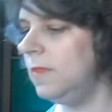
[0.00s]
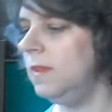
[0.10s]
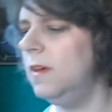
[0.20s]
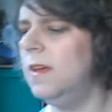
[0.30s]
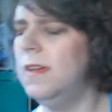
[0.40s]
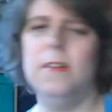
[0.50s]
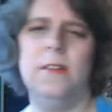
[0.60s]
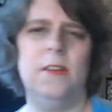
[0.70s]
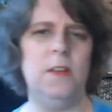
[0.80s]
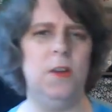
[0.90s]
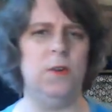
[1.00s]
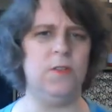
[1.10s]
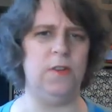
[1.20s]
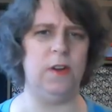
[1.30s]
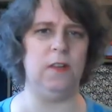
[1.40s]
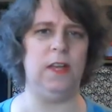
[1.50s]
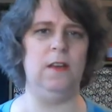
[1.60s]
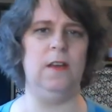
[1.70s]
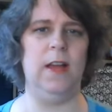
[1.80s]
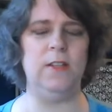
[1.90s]
It's a
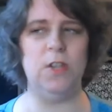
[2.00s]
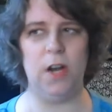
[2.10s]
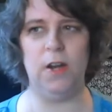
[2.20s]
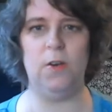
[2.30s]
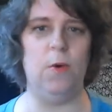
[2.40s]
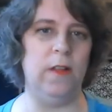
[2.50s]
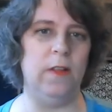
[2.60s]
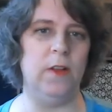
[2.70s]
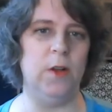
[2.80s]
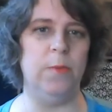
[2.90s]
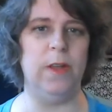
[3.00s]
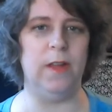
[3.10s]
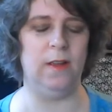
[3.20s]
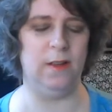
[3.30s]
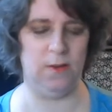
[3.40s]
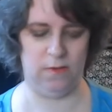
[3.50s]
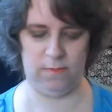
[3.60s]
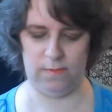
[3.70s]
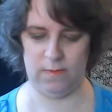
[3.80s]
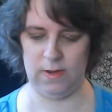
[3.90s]
fairly, I started it a while ago, but I
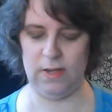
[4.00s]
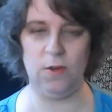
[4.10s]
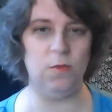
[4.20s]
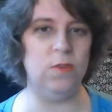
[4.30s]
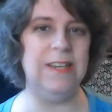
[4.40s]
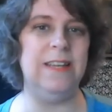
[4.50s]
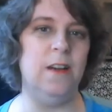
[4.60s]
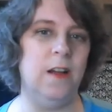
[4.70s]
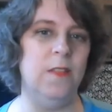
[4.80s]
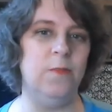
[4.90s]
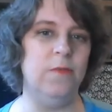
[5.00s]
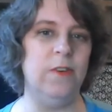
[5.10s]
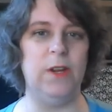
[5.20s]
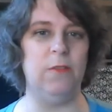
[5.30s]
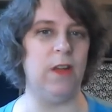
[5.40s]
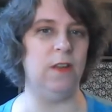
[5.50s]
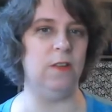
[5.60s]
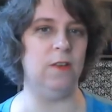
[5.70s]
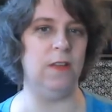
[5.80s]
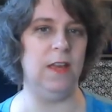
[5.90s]
don't knit on them very
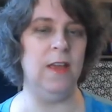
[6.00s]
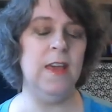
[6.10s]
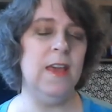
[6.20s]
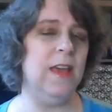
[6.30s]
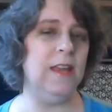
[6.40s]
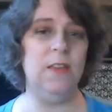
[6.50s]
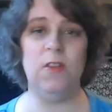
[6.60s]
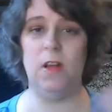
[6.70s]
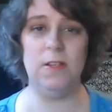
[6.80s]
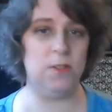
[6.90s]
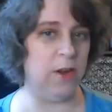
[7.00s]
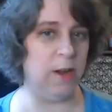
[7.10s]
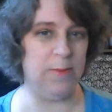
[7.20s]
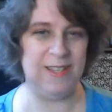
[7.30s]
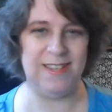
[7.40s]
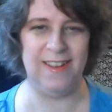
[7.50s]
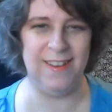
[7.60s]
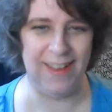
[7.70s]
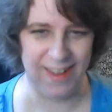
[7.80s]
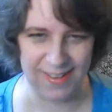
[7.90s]
regularly. And even on Scrappy
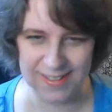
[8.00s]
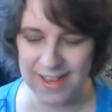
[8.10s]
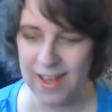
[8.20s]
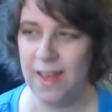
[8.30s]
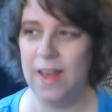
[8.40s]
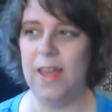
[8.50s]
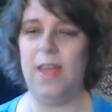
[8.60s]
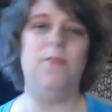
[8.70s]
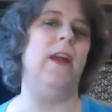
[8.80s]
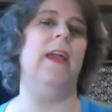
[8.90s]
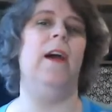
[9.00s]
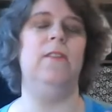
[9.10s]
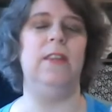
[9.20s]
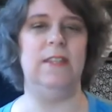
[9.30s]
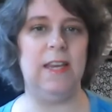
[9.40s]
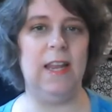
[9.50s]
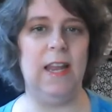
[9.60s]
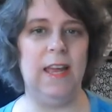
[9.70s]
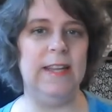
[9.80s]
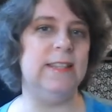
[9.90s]
Sundays, if I have any
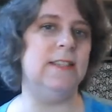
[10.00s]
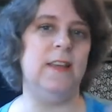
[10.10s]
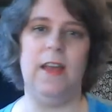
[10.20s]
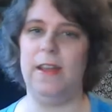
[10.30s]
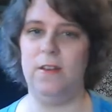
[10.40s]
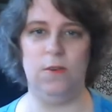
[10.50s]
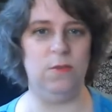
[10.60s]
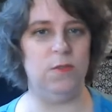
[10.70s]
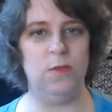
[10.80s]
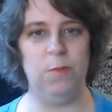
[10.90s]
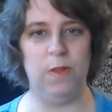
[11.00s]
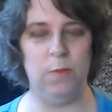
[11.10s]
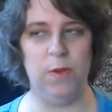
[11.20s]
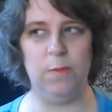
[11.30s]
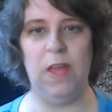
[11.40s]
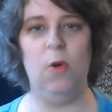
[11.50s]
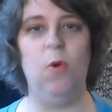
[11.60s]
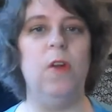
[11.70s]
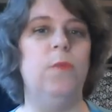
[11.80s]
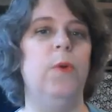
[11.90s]
deadlines, I don't bring them with me.
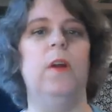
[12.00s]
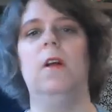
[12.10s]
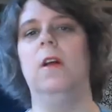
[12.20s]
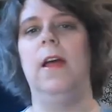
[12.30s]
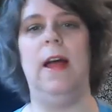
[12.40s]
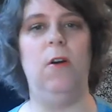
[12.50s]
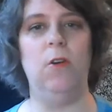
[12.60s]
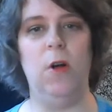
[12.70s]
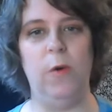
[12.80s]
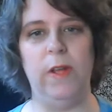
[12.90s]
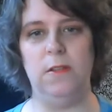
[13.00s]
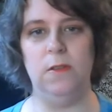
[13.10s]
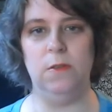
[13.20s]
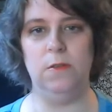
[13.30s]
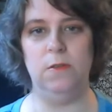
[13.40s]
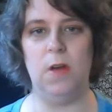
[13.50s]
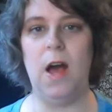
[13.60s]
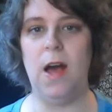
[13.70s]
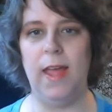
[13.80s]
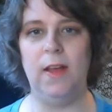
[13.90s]
Or if we're out going to
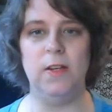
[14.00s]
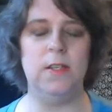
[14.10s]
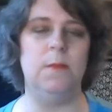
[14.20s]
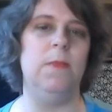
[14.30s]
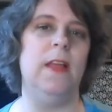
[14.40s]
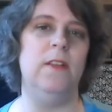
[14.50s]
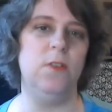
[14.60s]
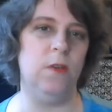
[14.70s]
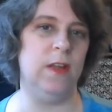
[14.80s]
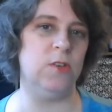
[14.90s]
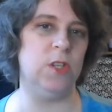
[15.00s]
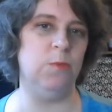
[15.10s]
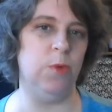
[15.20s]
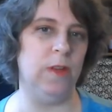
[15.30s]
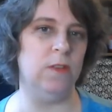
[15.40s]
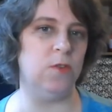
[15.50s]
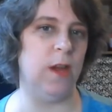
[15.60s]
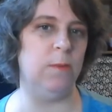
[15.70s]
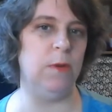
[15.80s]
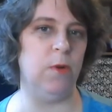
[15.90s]
hike or something, I don't actually bring the
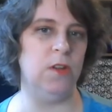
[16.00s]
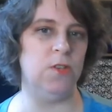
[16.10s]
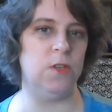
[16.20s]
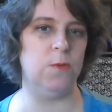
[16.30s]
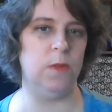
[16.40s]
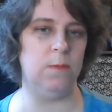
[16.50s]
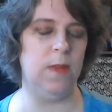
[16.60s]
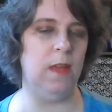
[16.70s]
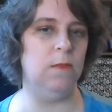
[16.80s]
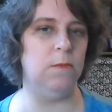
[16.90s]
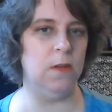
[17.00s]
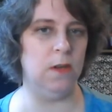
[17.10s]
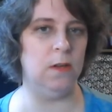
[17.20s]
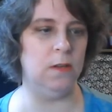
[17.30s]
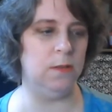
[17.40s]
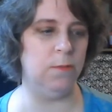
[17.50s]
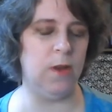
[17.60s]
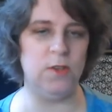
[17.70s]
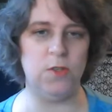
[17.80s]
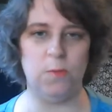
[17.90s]
Scrappy projects with me.
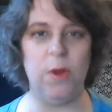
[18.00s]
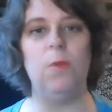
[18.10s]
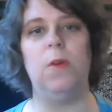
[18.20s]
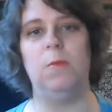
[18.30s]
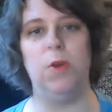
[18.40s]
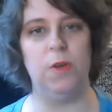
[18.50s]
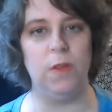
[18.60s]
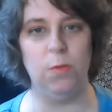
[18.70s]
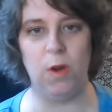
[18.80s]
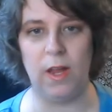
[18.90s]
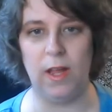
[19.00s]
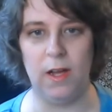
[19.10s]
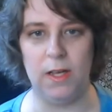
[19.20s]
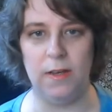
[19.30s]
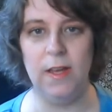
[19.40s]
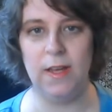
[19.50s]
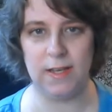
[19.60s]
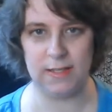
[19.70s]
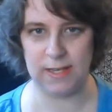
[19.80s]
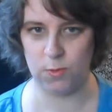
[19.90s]
I just bring what I'm currently working on,
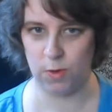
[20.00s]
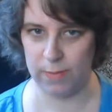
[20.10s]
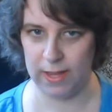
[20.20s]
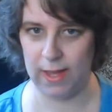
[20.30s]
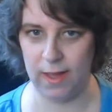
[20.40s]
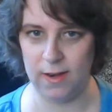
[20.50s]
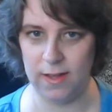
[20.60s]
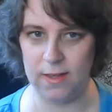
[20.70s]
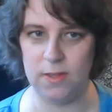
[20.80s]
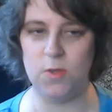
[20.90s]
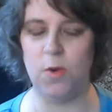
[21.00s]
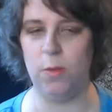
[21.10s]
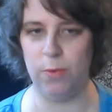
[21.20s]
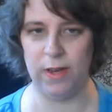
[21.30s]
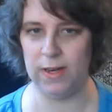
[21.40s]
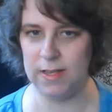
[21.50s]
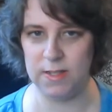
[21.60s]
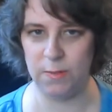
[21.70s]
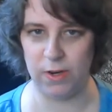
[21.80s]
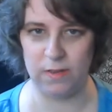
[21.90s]
because that's where my head is, or I'll bring an
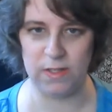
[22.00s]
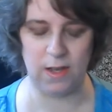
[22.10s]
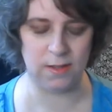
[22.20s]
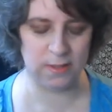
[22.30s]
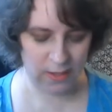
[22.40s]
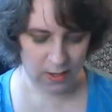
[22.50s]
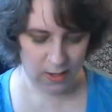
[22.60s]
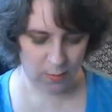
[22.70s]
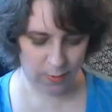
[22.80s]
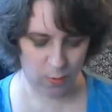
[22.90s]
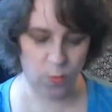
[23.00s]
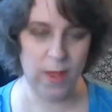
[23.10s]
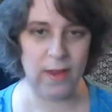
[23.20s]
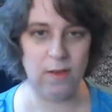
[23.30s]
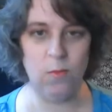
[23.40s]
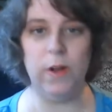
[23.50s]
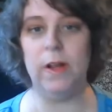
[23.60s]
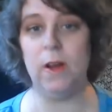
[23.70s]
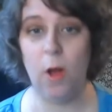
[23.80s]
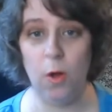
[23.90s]
easy pair of socks. But when we're
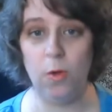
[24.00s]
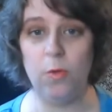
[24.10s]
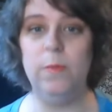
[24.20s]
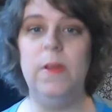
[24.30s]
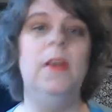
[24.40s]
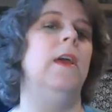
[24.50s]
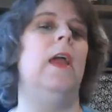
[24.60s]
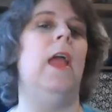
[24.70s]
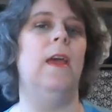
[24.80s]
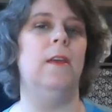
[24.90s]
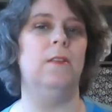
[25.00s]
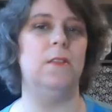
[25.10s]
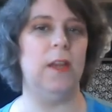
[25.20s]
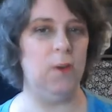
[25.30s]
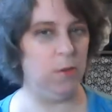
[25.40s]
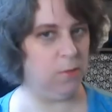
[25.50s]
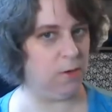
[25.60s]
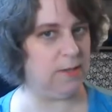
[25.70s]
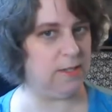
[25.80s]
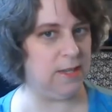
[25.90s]
at home and I know I'm going
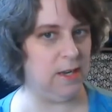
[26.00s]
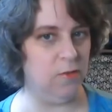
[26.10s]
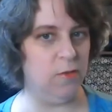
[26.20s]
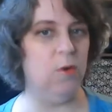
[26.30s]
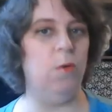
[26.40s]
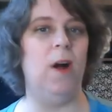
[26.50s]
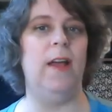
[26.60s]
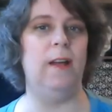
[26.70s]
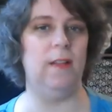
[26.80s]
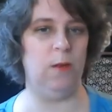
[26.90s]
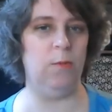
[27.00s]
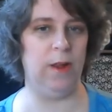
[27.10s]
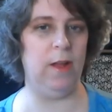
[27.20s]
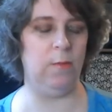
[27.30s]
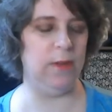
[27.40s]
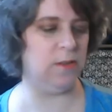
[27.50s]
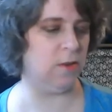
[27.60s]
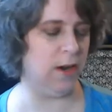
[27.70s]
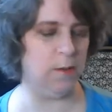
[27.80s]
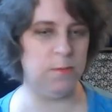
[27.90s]
to be sitting for a while, I'll bring out my
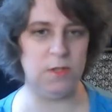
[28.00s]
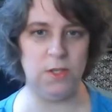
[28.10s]
scraps to